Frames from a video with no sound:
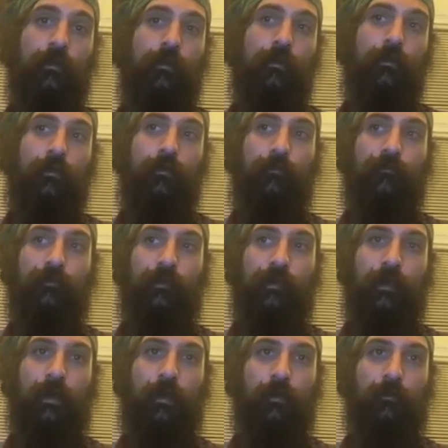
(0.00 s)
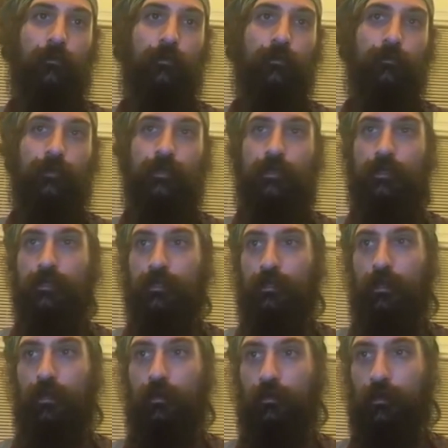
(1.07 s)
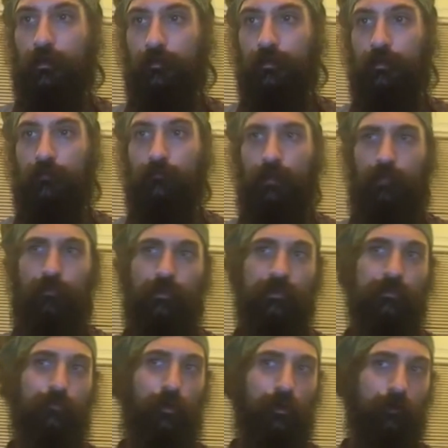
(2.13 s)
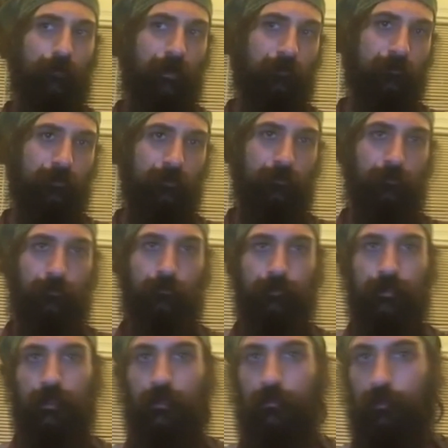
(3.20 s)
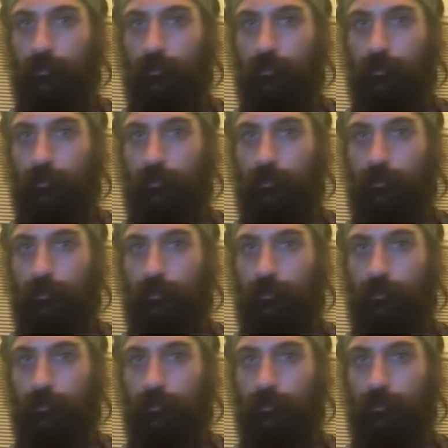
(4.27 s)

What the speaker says: Hopefully I will be teaching there, and then maybe Sparta Mountain on the 13th